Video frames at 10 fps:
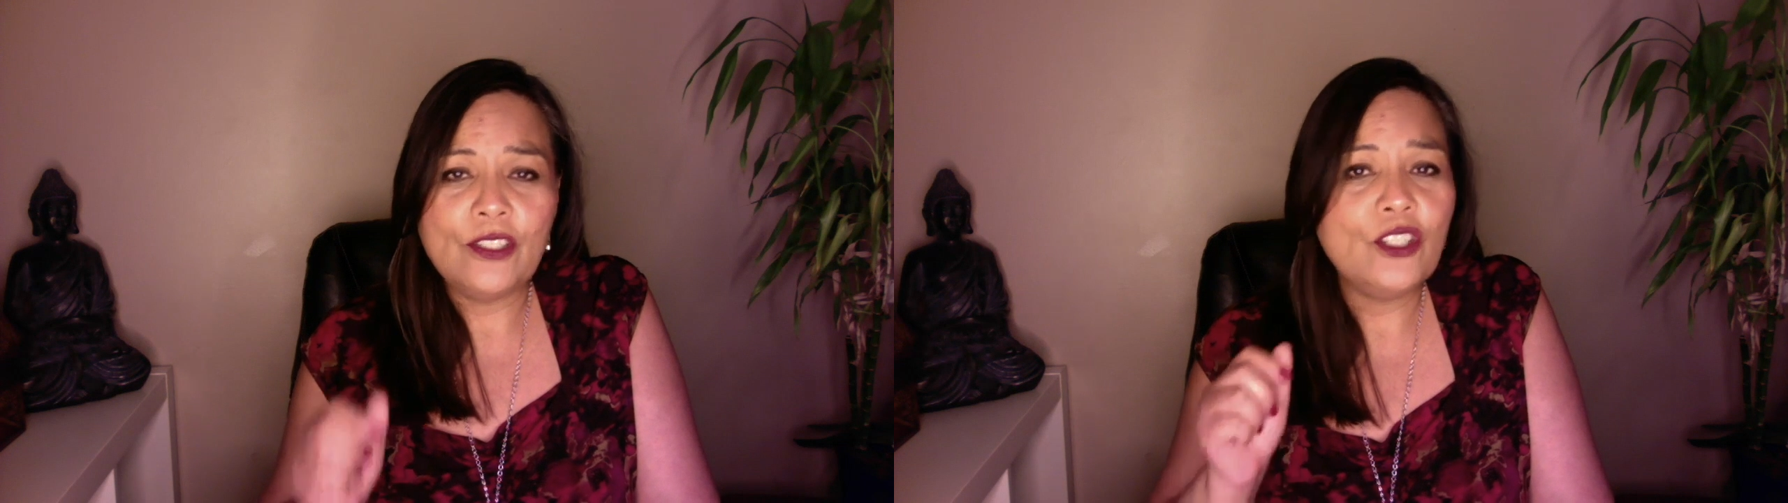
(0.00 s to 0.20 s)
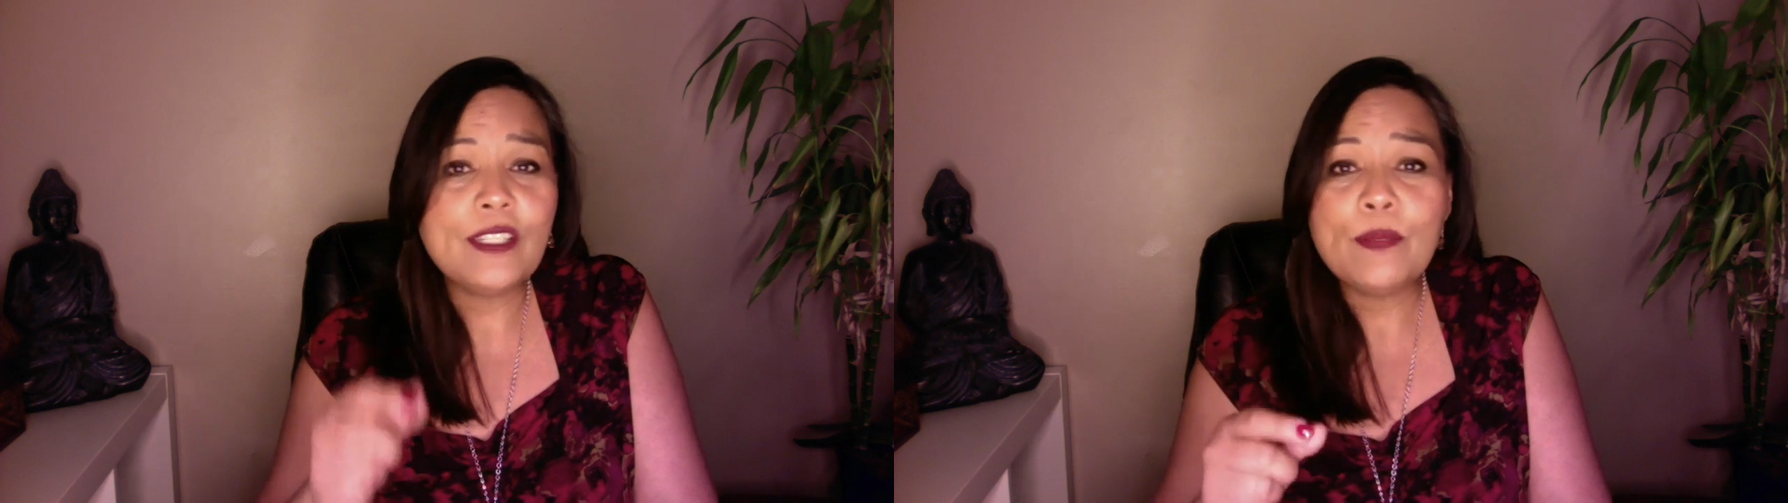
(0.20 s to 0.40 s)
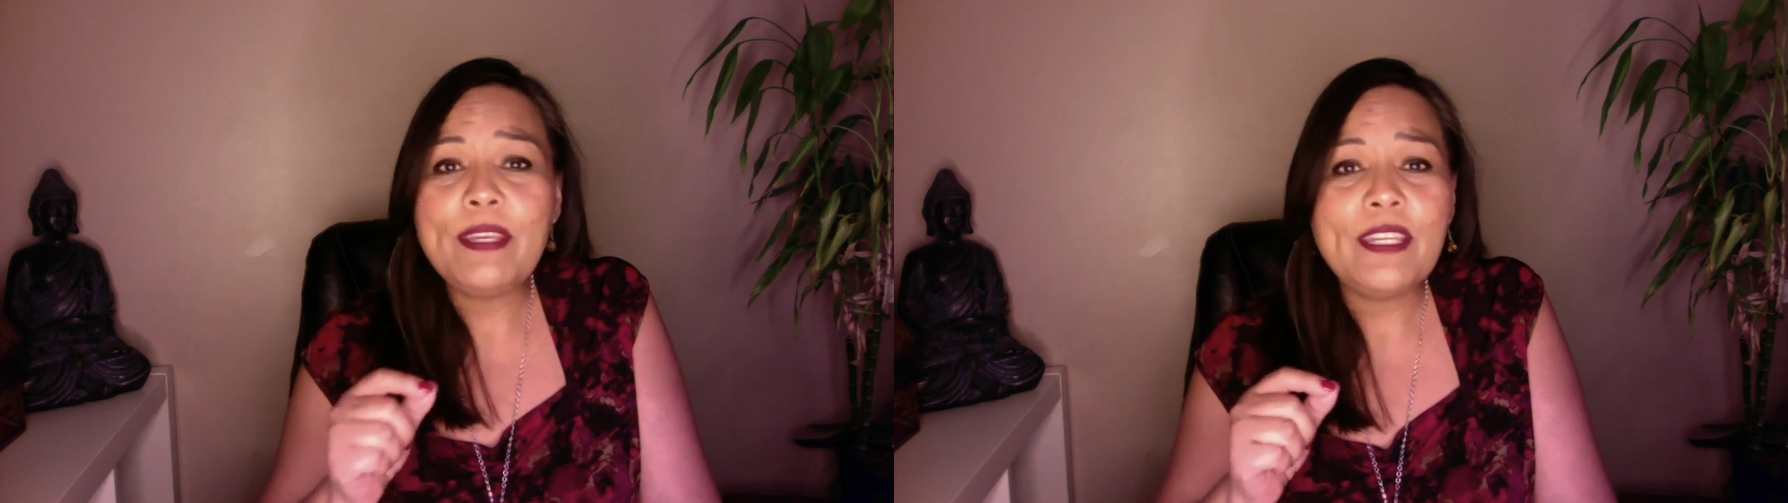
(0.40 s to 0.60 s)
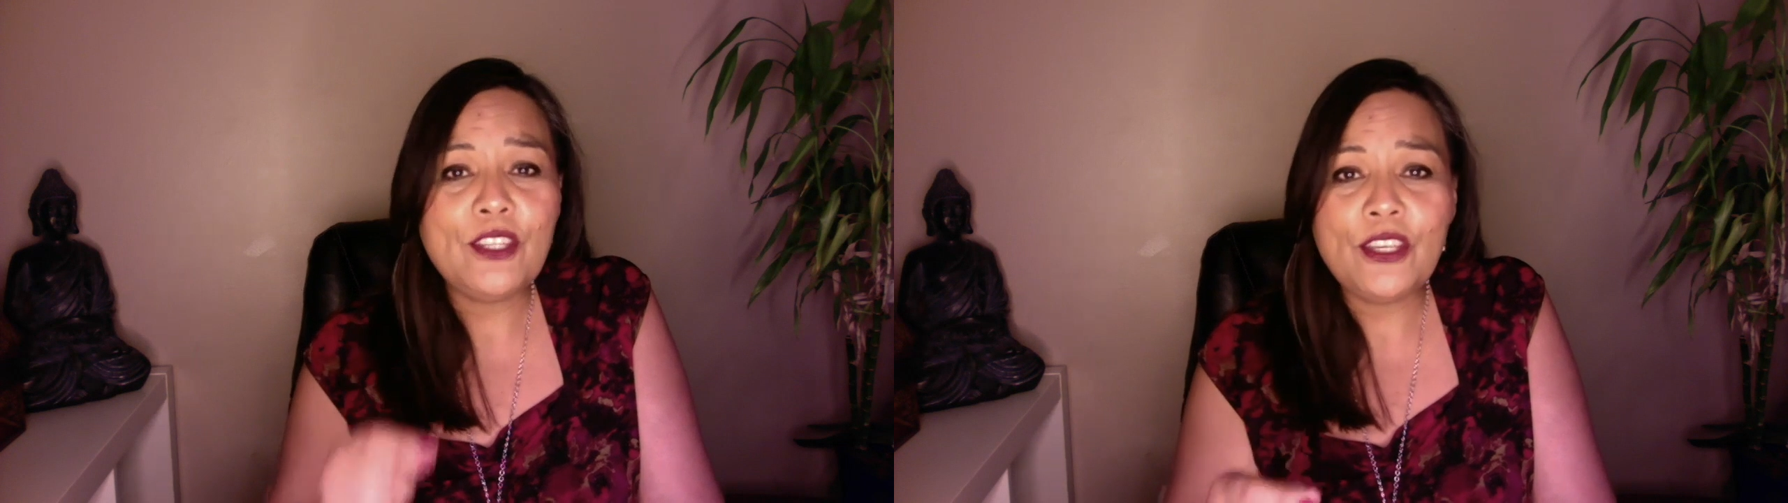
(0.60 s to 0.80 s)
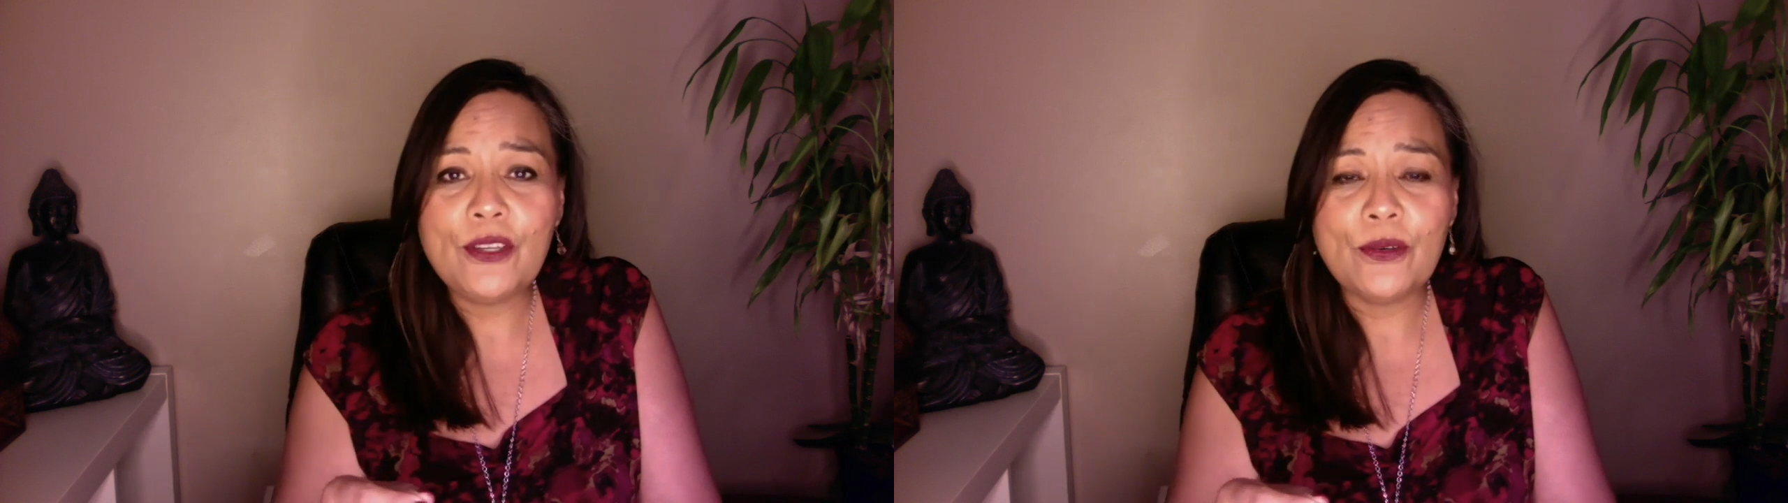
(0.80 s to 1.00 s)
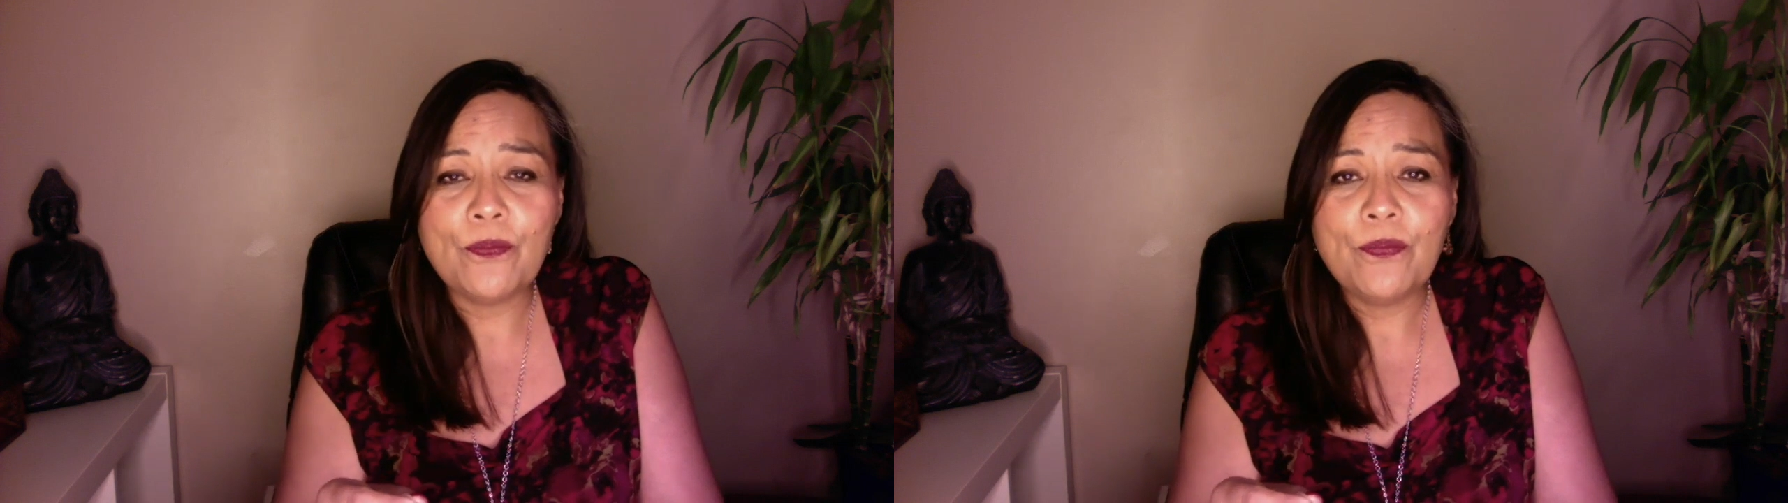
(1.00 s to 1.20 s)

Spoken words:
just me and you.